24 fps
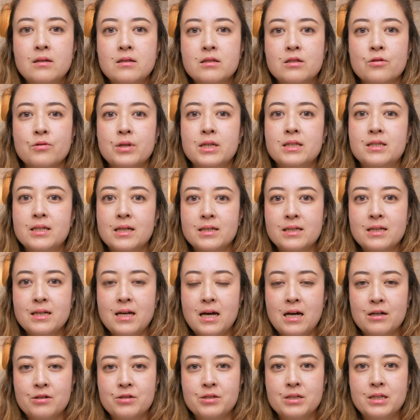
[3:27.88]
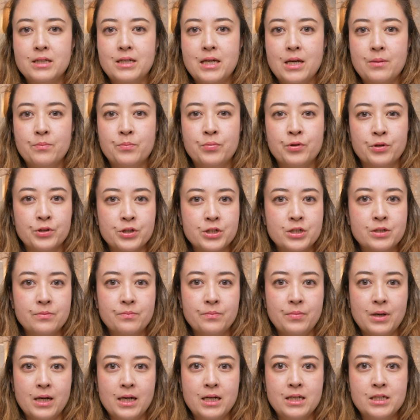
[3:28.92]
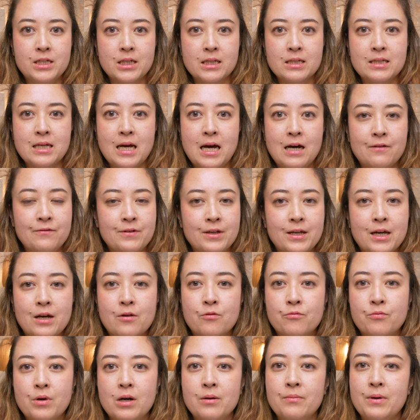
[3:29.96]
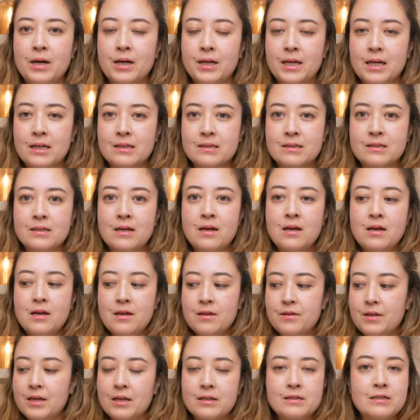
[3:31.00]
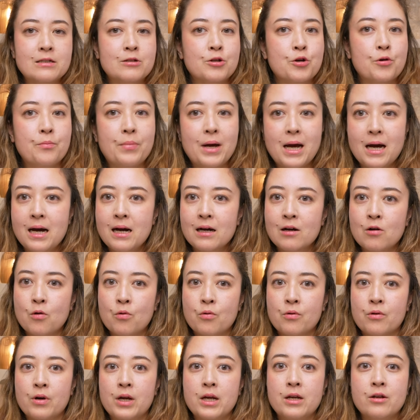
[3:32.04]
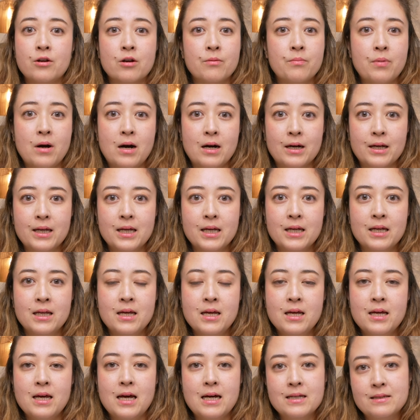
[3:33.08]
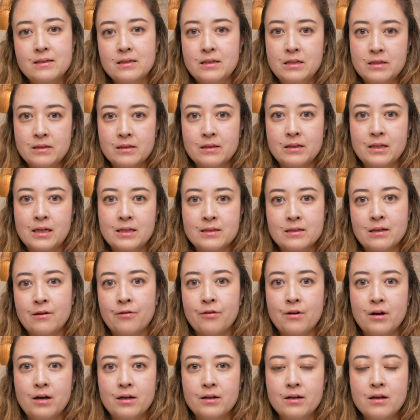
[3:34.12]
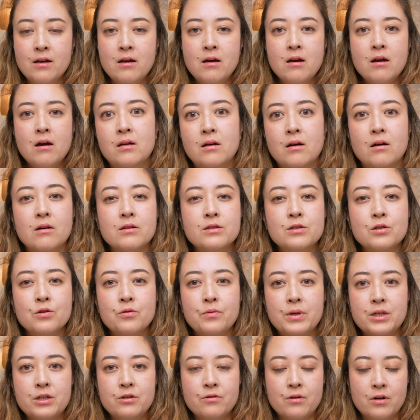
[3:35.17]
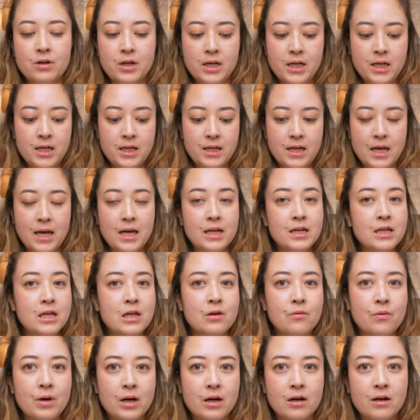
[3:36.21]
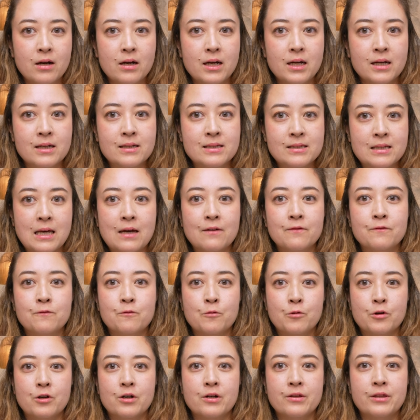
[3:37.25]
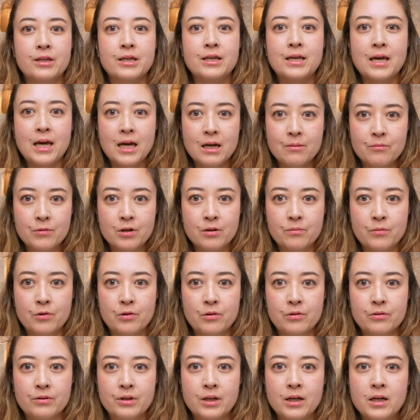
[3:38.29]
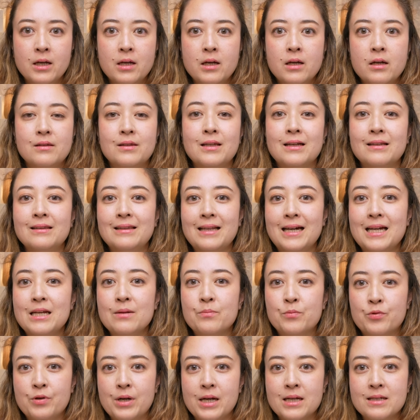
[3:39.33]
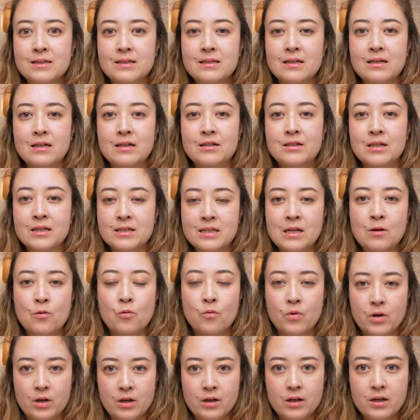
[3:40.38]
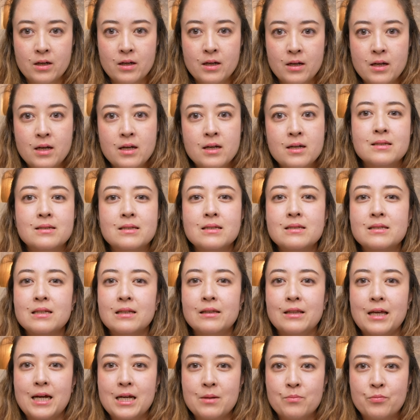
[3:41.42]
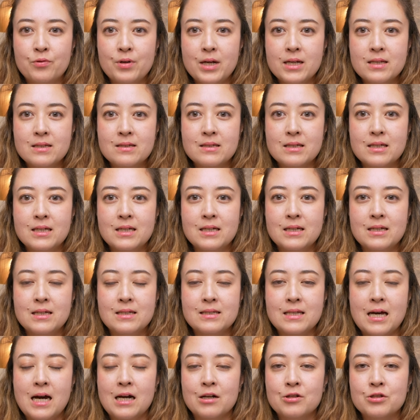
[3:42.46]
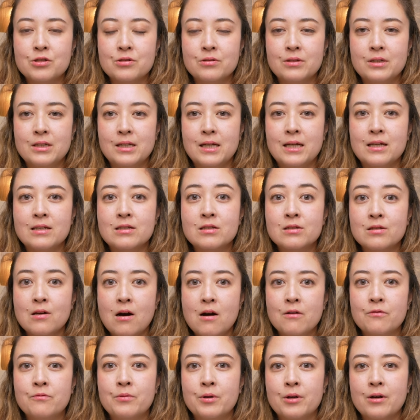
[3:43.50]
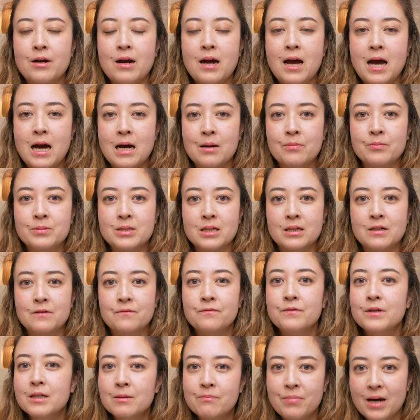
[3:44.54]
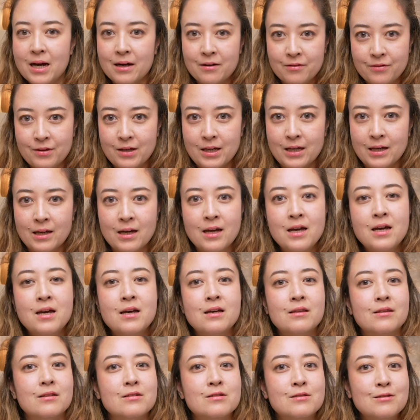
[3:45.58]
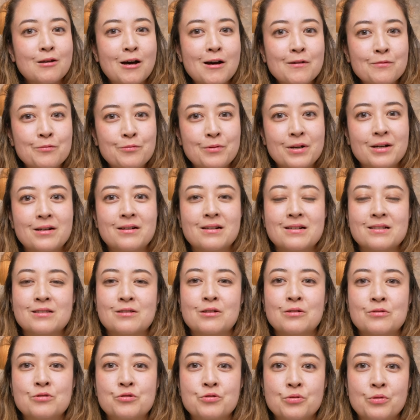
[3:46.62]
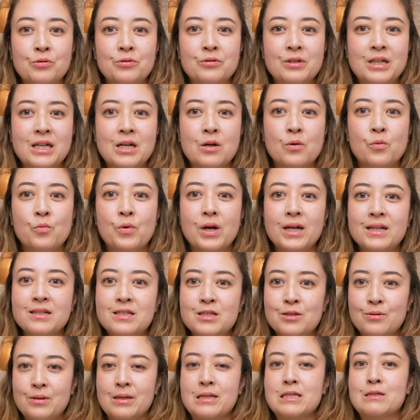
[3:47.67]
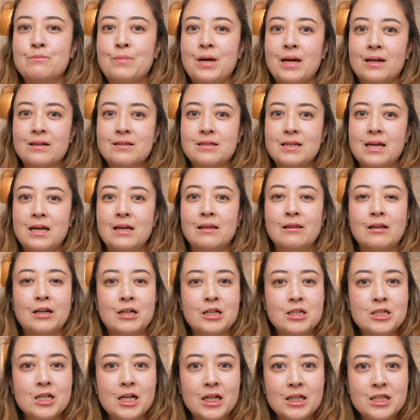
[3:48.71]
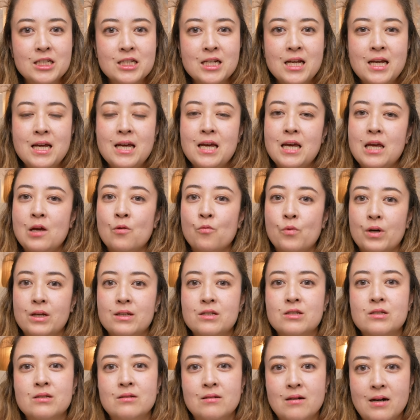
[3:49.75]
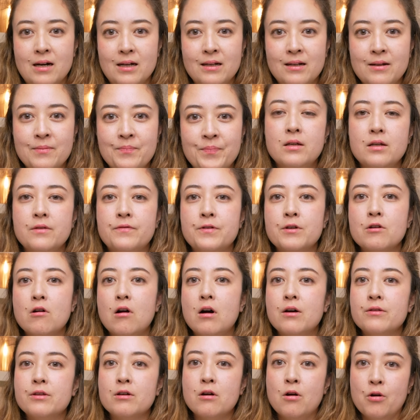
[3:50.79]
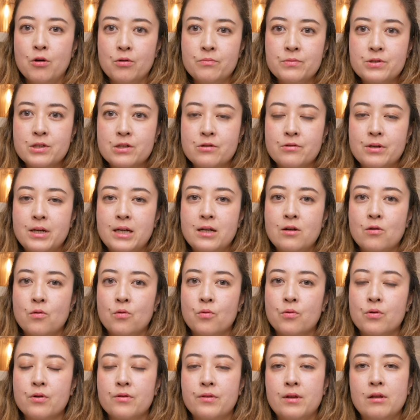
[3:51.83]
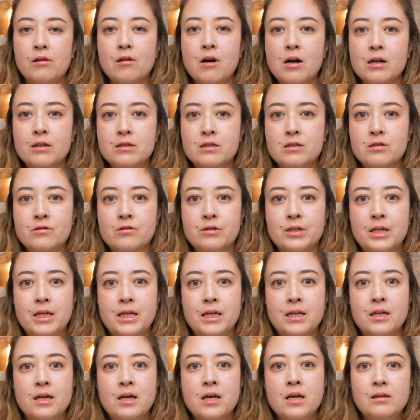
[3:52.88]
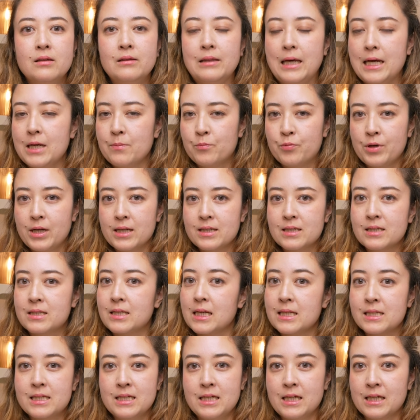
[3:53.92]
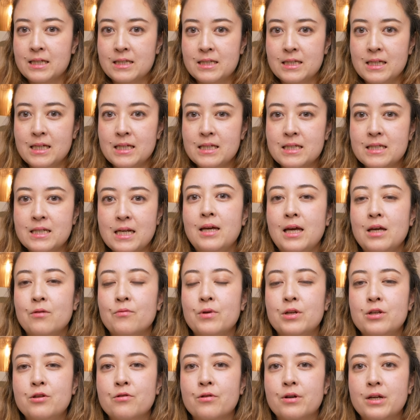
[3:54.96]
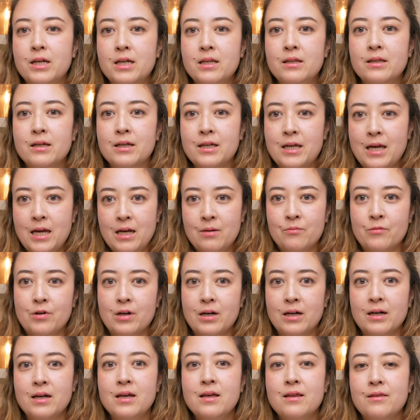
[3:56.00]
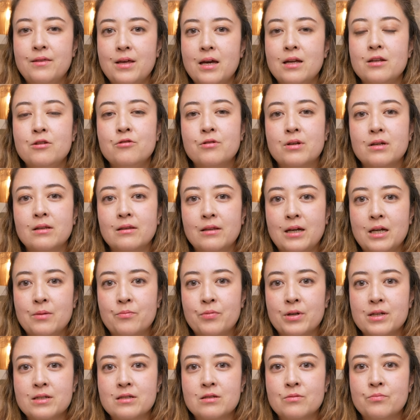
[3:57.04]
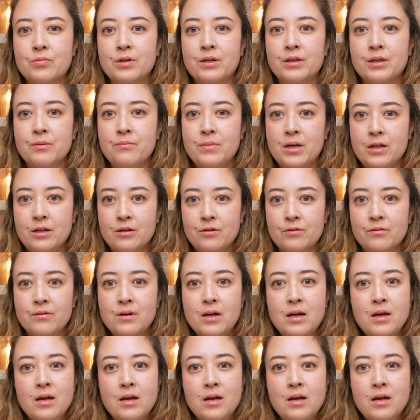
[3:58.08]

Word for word: So it doesn't actually get pushed by just having it rub against things in your bag or in your pocket as easily as I thought. Also, when you are in anywhere except for the camera mode, the light press doesn't work. Since the light press is actually a software haptic feedback thing, the software is controlling when to expect a light touch and when to not. If you're on the home screen or the lock screen, light press doesn't exist. And when you're in the camera, then you can light press to bring the menu.